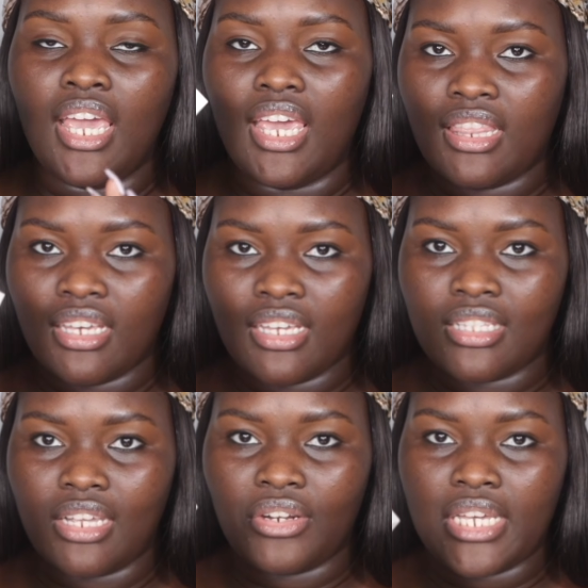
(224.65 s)
in the
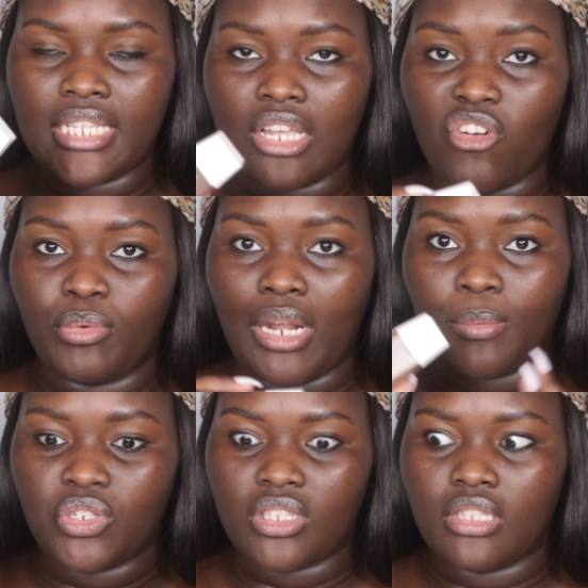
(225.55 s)
container itself when I
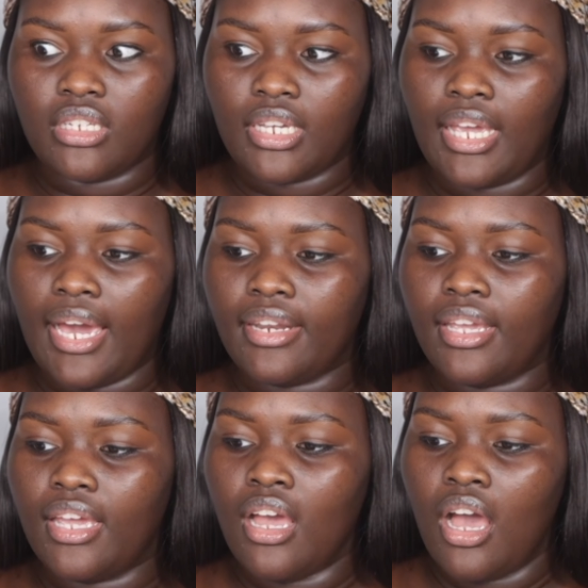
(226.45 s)
was just looking at
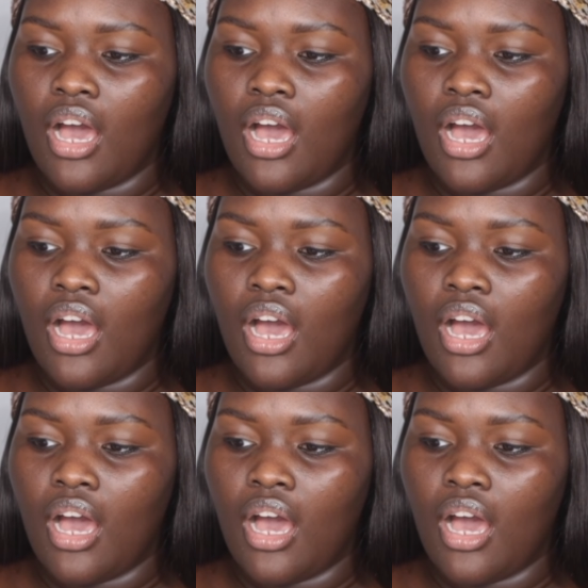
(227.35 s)
it.